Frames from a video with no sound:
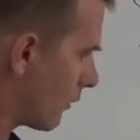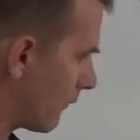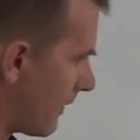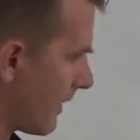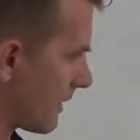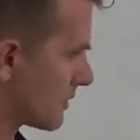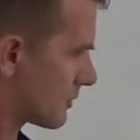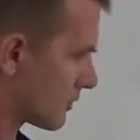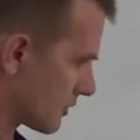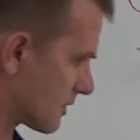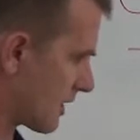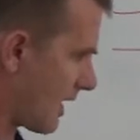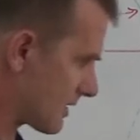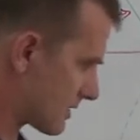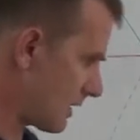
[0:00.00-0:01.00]
of x just
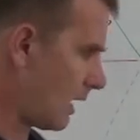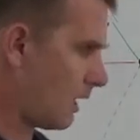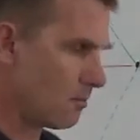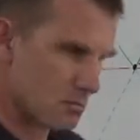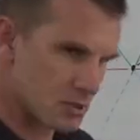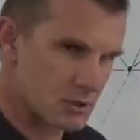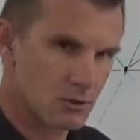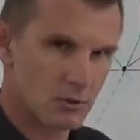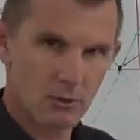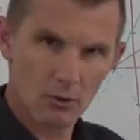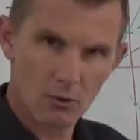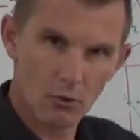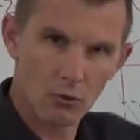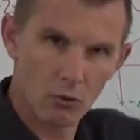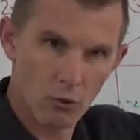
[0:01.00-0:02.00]
has humps
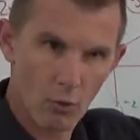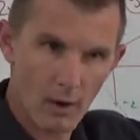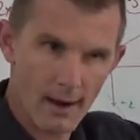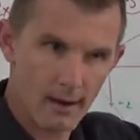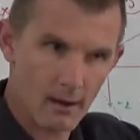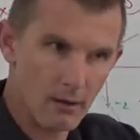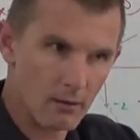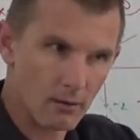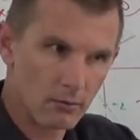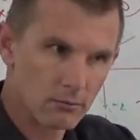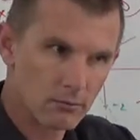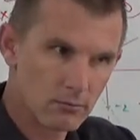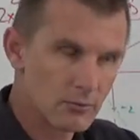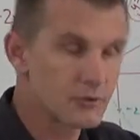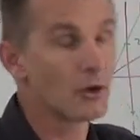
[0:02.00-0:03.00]
all the way along.
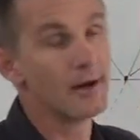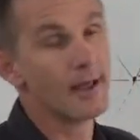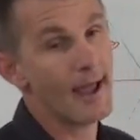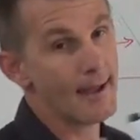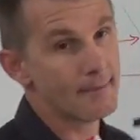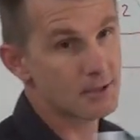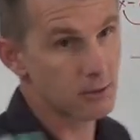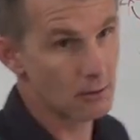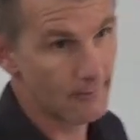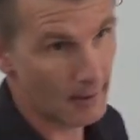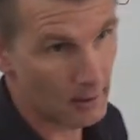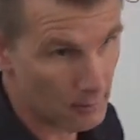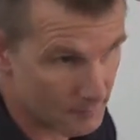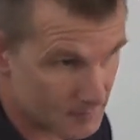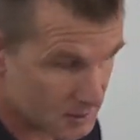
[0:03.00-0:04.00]
Sorry, absolute
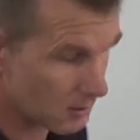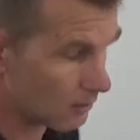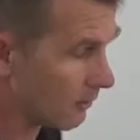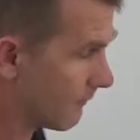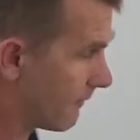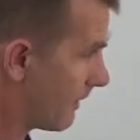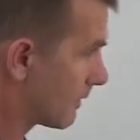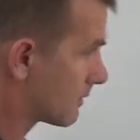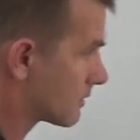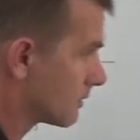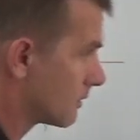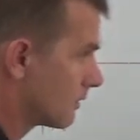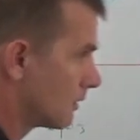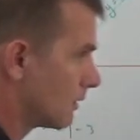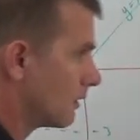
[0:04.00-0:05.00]
value of sine of x.
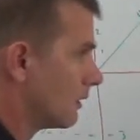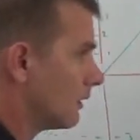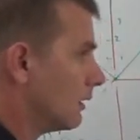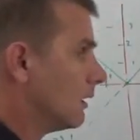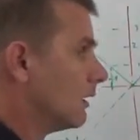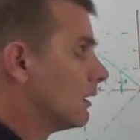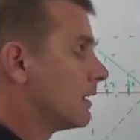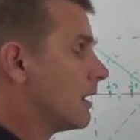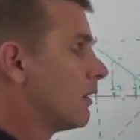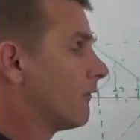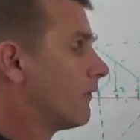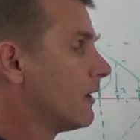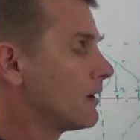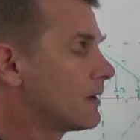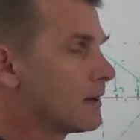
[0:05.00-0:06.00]
Now,
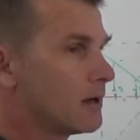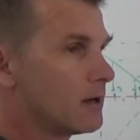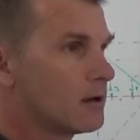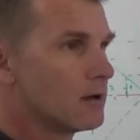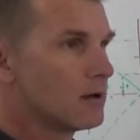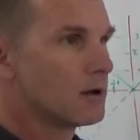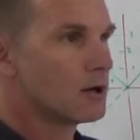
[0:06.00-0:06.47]
if I did